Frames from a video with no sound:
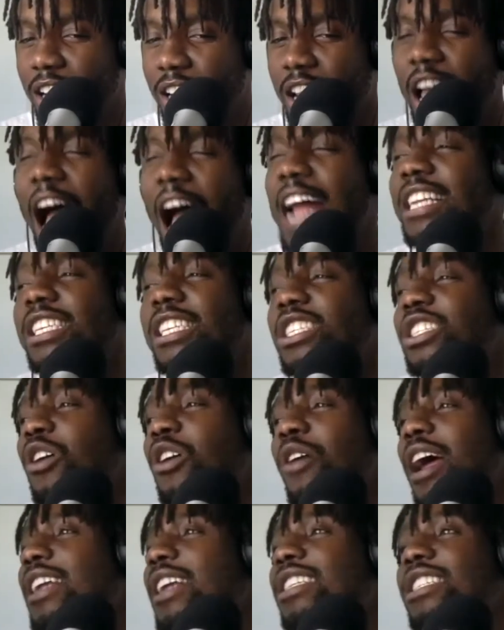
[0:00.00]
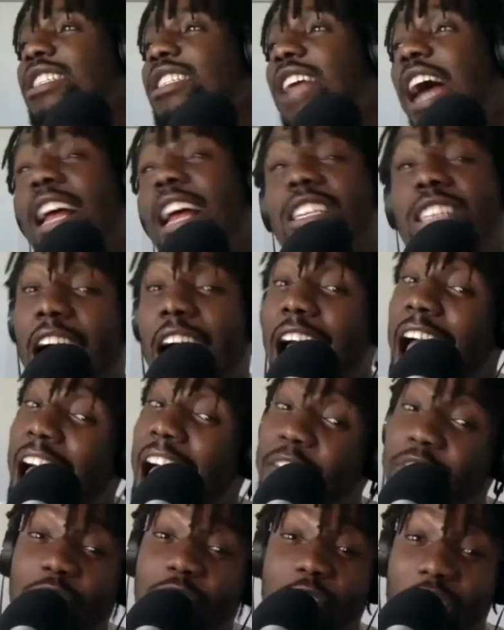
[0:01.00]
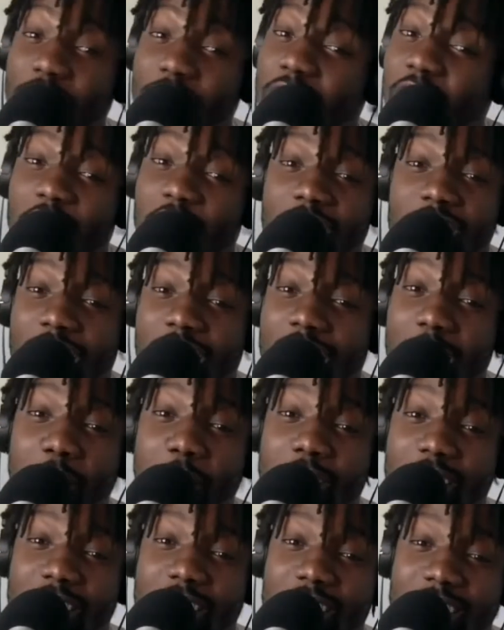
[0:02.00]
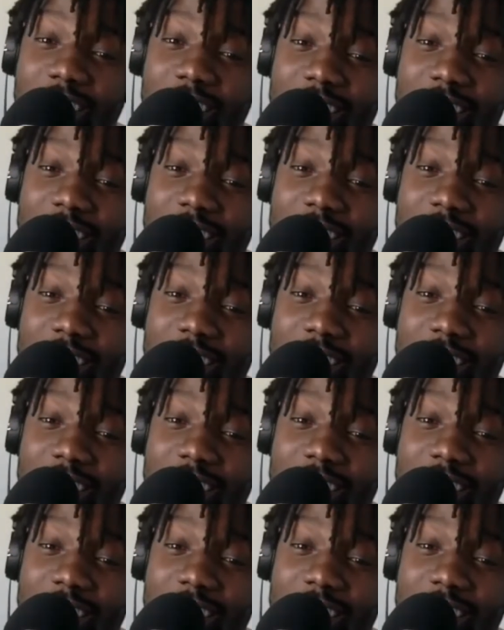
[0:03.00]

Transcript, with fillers: I just don't. I just. I, I have a very hard time with this.